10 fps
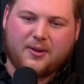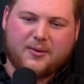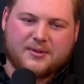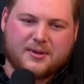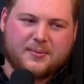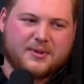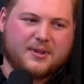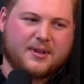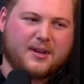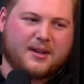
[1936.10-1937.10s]
always open to
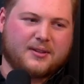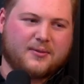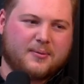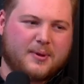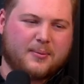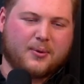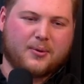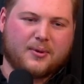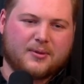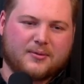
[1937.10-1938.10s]
connecting with
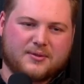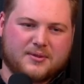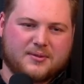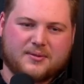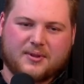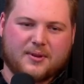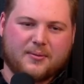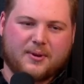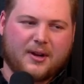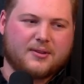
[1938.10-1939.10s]
people and just, you know,
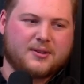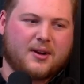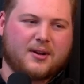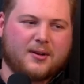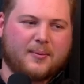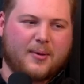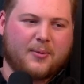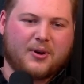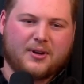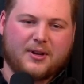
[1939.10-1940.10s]
kind of talking about
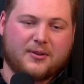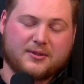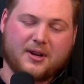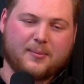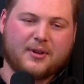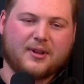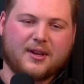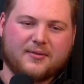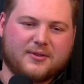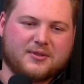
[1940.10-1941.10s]
marketing or talking about
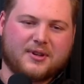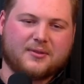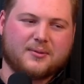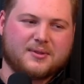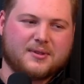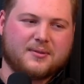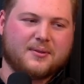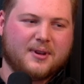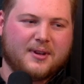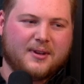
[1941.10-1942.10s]
life in general too.
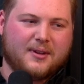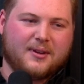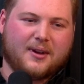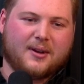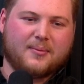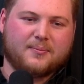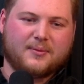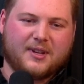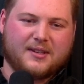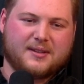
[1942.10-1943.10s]

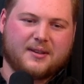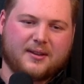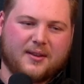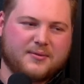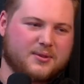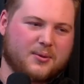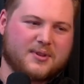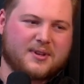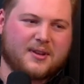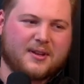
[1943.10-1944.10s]
Like I said, I love
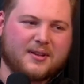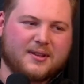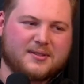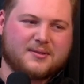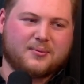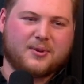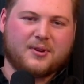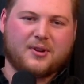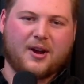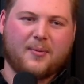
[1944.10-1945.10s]
storytelling. It's
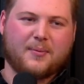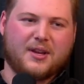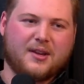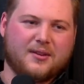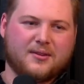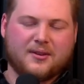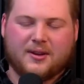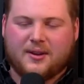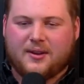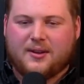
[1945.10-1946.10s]
what got me in
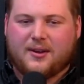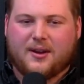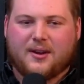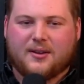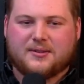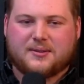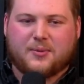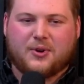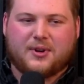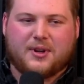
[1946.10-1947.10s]
to
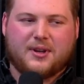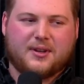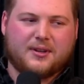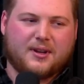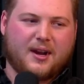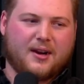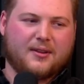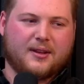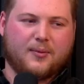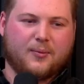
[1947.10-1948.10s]
marketing, and kind of
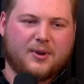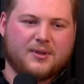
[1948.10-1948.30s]
like what